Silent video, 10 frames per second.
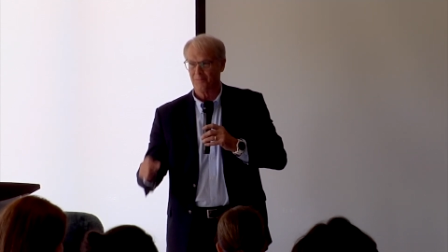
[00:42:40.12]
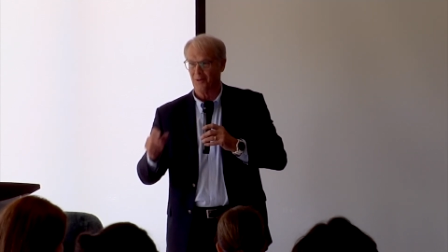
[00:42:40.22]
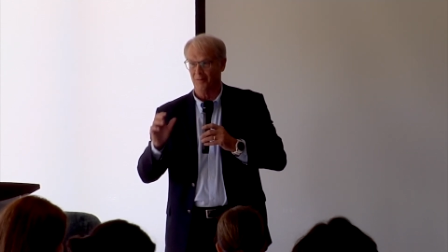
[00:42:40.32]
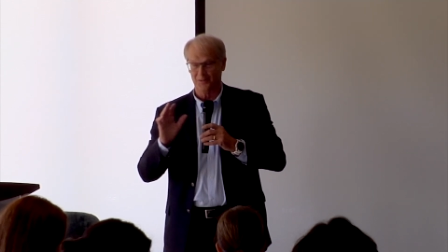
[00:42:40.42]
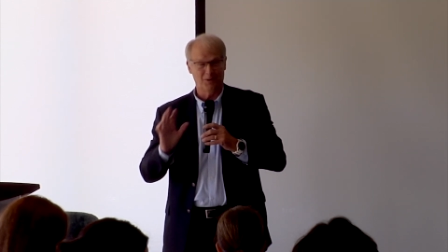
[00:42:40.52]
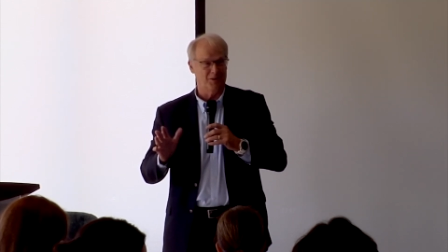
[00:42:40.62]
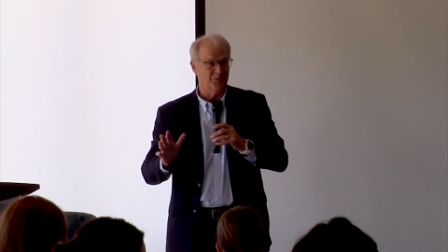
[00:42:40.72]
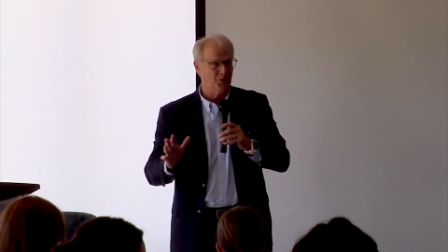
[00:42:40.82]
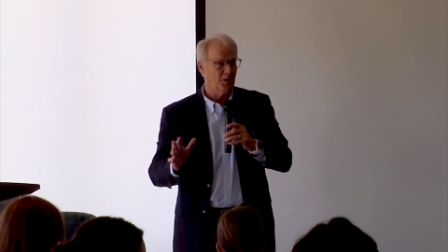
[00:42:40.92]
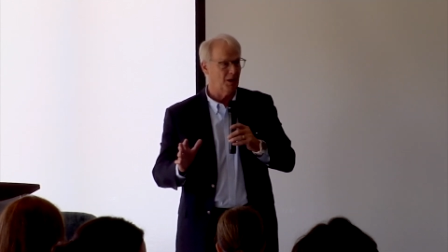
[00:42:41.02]

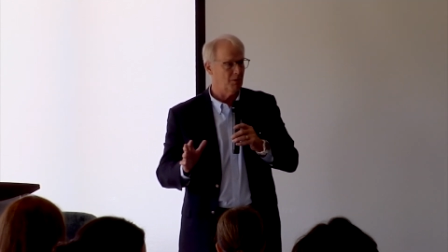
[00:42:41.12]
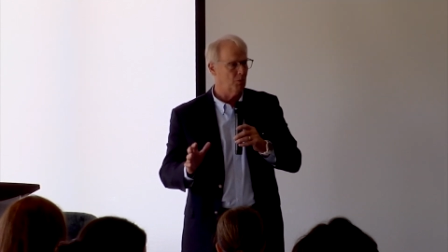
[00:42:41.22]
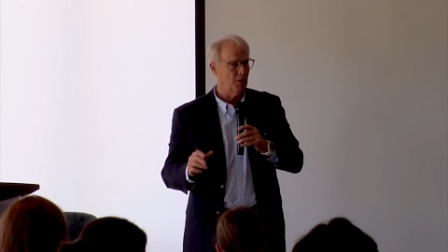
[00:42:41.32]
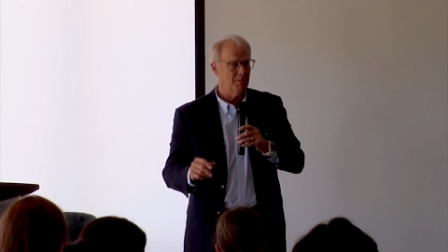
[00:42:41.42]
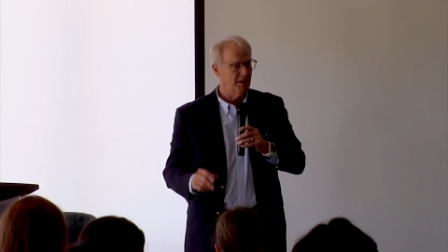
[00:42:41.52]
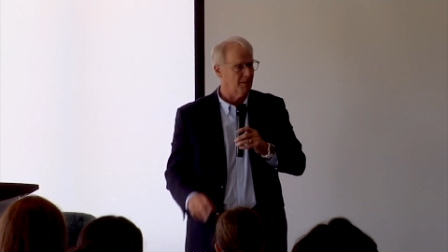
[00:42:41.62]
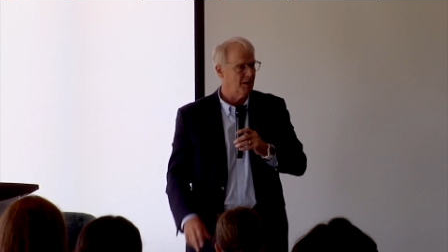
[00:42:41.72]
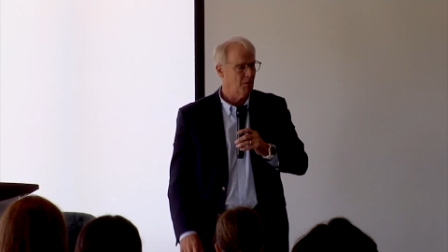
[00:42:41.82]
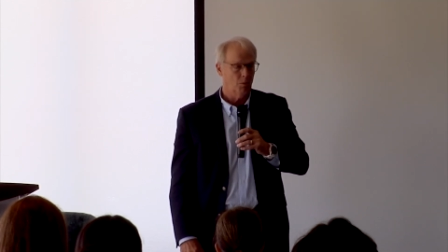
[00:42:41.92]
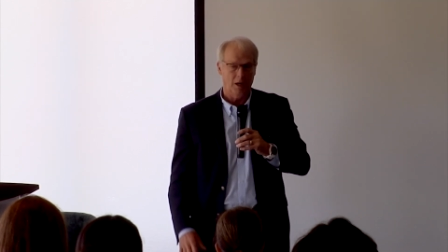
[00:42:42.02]
of 2, what do you mean?
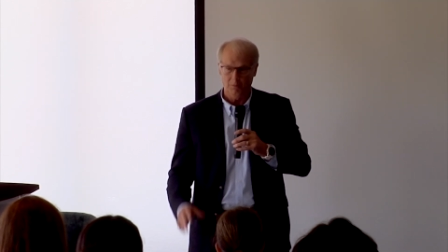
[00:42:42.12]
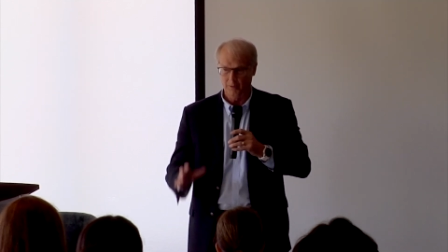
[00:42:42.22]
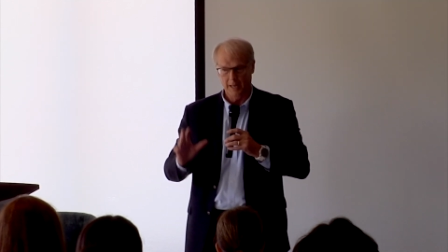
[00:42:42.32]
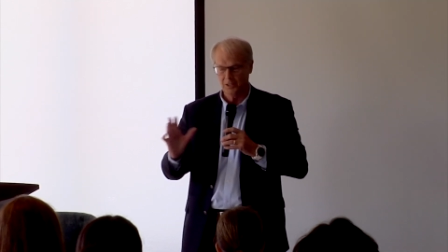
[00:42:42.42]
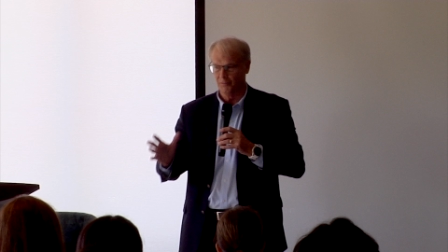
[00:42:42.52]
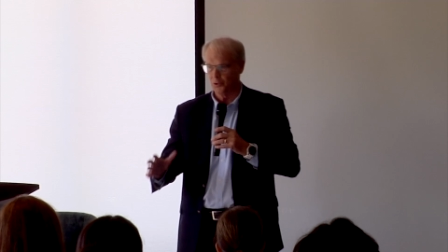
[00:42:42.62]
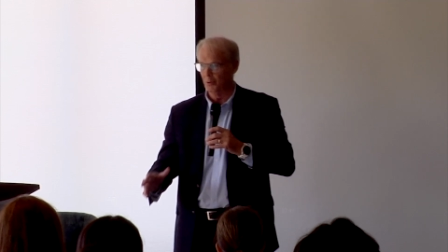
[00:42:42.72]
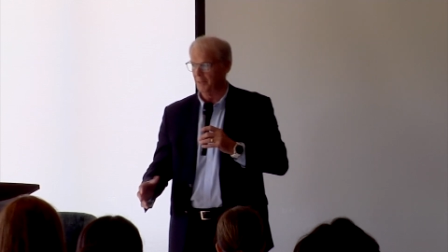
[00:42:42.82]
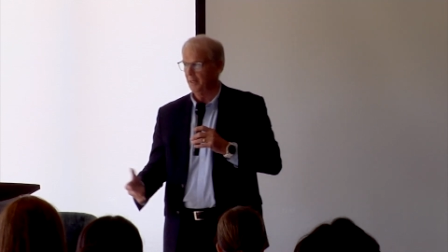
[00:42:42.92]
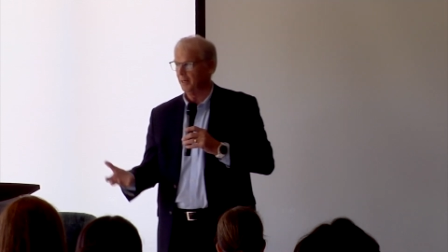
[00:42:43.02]
Well, we asked him for
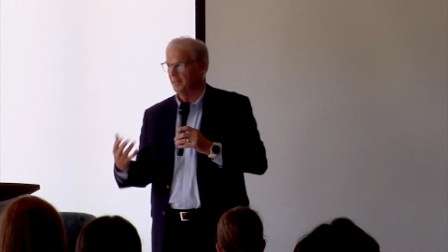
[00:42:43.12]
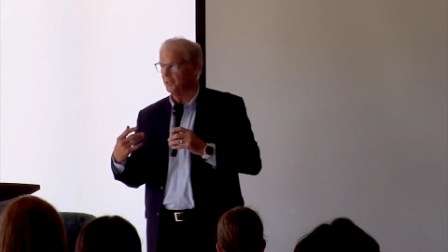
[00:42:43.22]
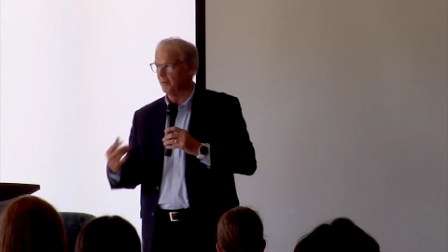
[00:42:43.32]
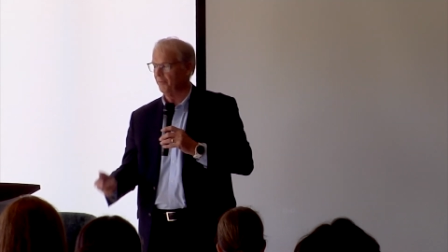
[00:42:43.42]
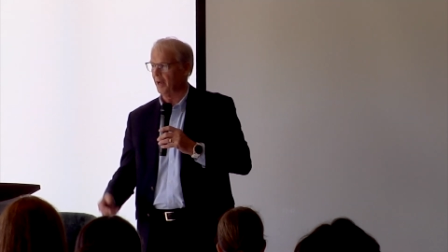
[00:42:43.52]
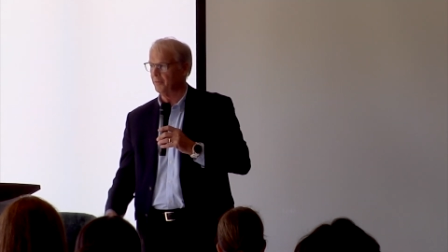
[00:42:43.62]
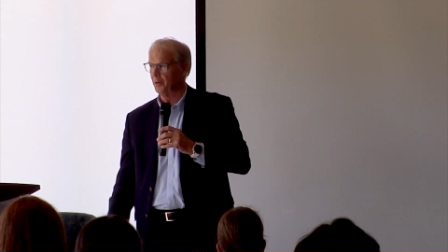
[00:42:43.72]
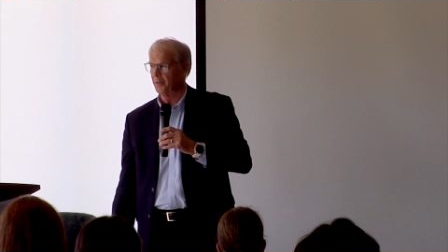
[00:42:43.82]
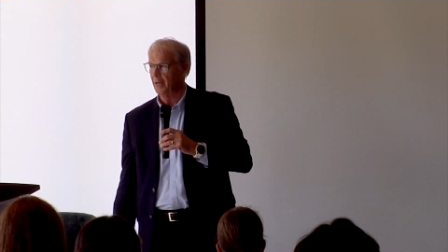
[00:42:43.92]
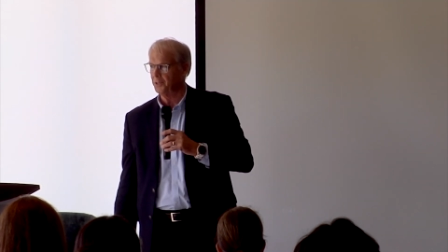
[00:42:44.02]
$2 million and he sent
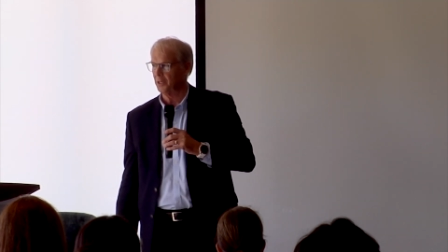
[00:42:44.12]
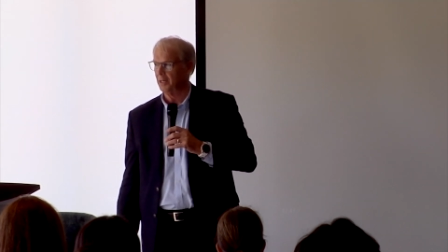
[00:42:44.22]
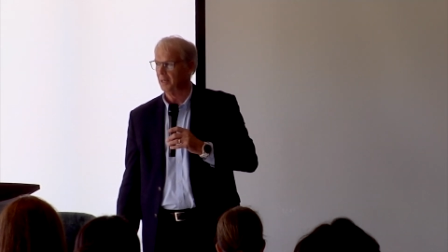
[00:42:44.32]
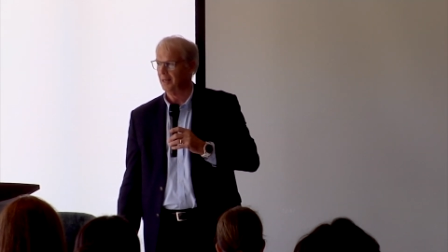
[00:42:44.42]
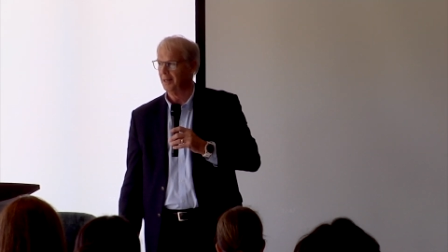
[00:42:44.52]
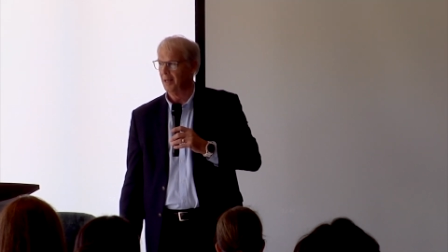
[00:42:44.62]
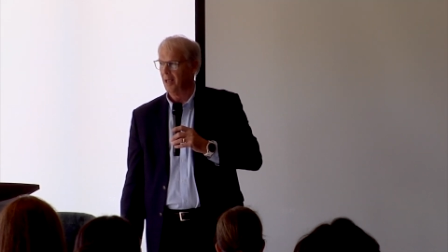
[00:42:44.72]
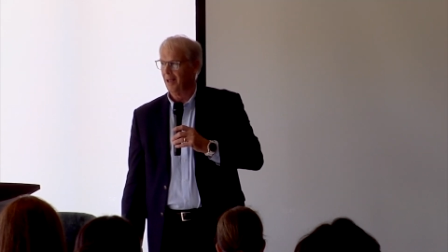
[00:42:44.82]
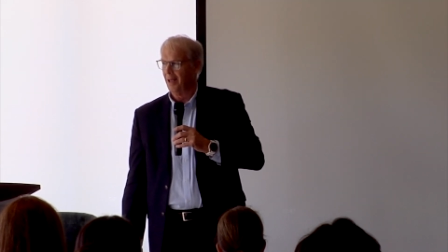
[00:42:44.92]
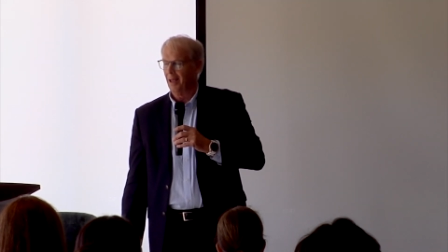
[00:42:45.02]
$500,000.
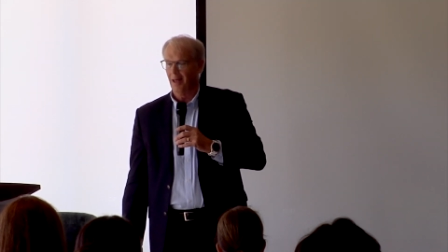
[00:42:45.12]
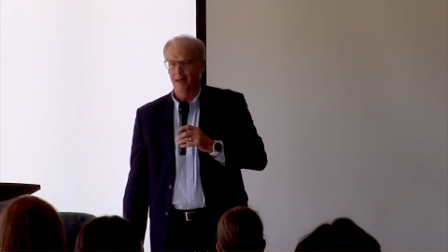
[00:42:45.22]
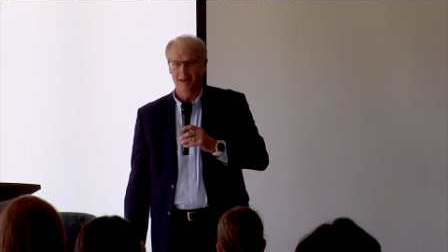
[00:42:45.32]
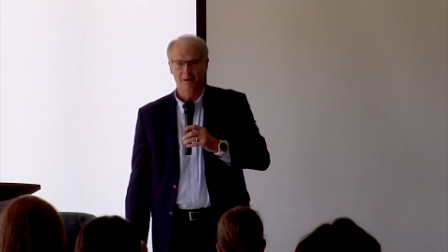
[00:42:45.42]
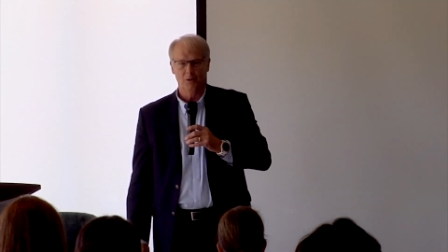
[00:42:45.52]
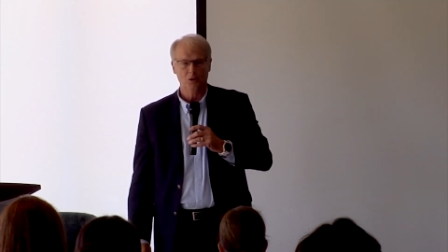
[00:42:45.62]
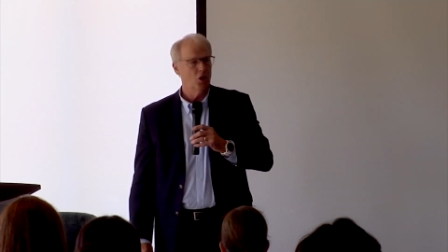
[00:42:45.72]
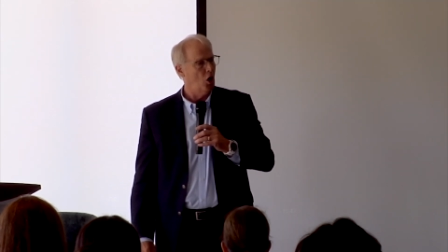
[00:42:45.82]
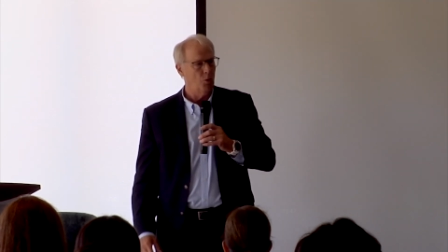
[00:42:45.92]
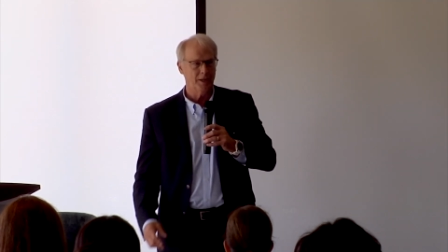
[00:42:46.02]

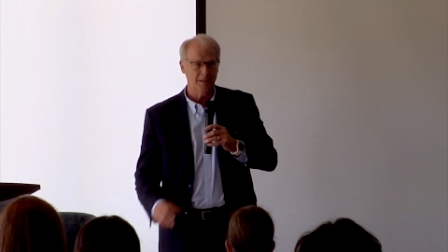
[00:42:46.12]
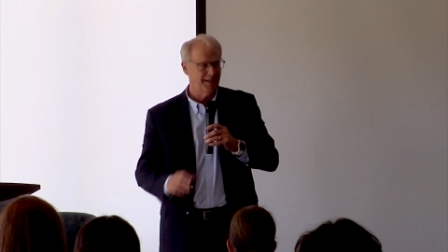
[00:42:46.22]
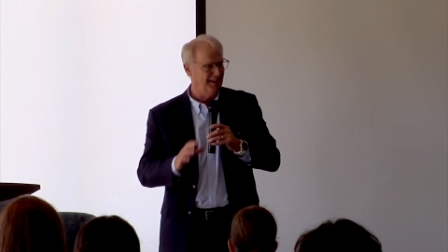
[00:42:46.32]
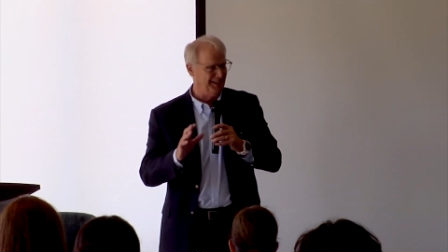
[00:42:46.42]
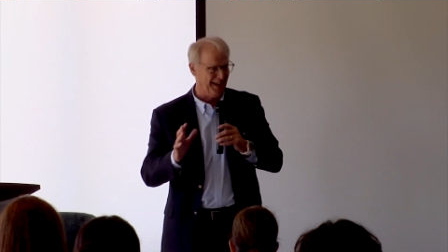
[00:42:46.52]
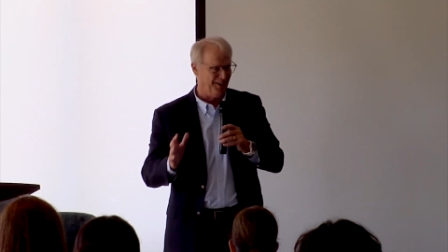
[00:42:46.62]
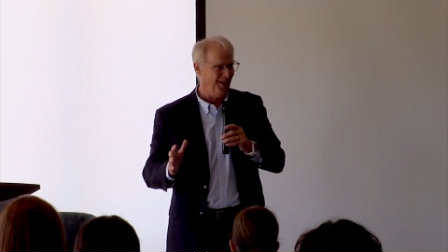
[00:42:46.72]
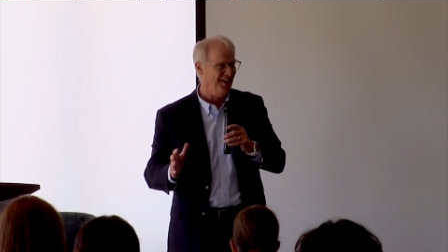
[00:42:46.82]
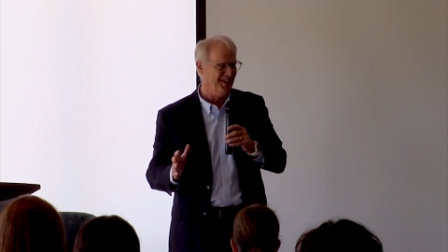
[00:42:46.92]
No, we didn't get a letter.